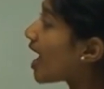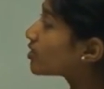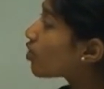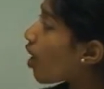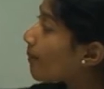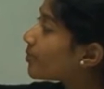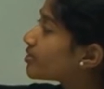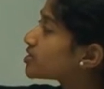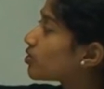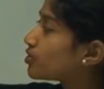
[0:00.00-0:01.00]
And
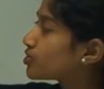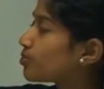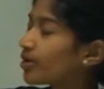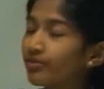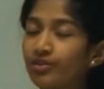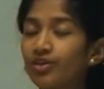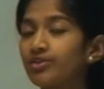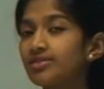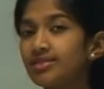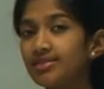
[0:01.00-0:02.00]
copper is also one of
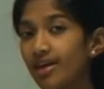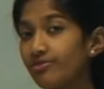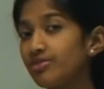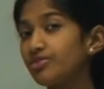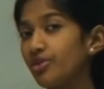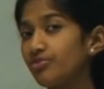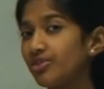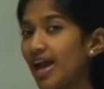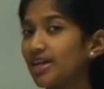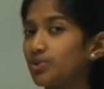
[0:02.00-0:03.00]
those that
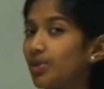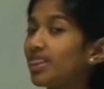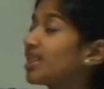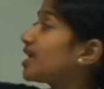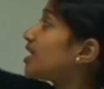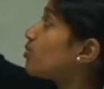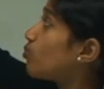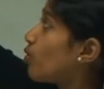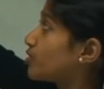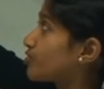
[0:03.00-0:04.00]
don't react with
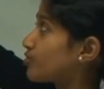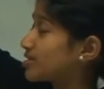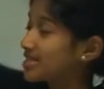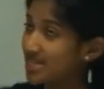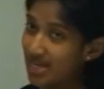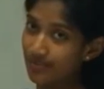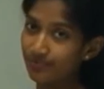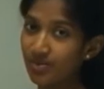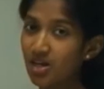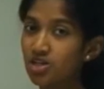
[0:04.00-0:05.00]
water or
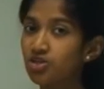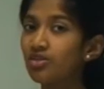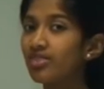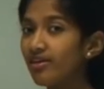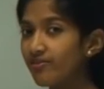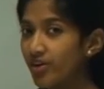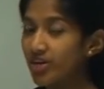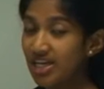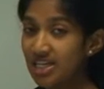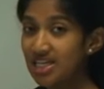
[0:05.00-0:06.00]
steam. So they're
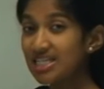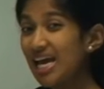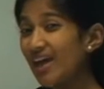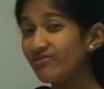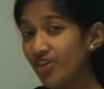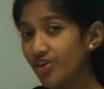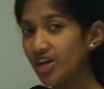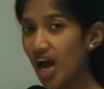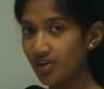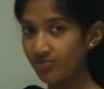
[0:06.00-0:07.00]
very inert and
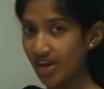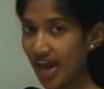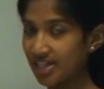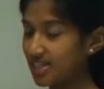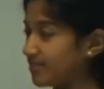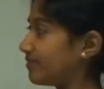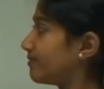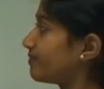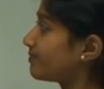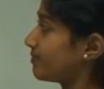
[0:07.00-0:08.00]
very unreactive.
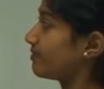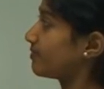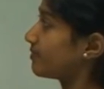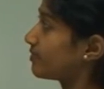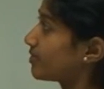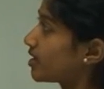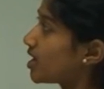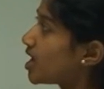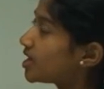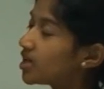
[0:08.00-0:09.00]

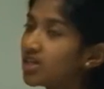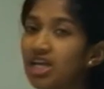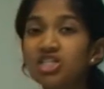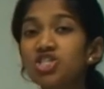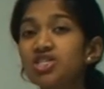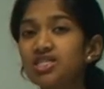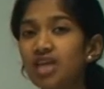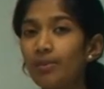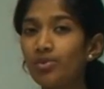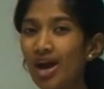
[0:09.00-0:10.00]
Now let's just
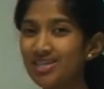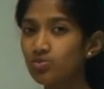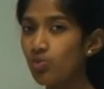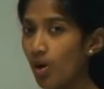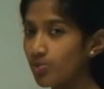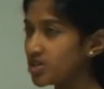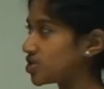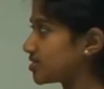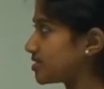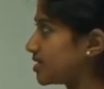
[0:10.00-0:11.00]
summarize what we
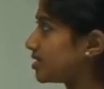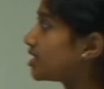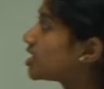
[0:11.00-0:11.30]
just did.